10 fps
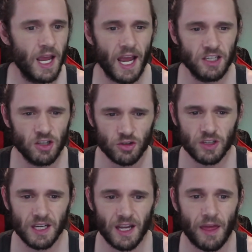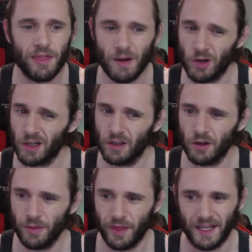And usually they want to
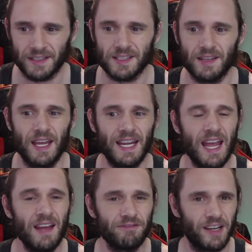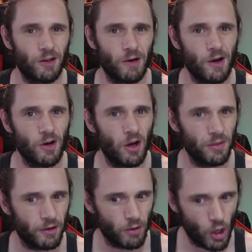learn things they can't figure out on
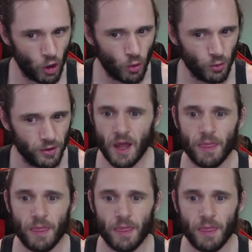their own.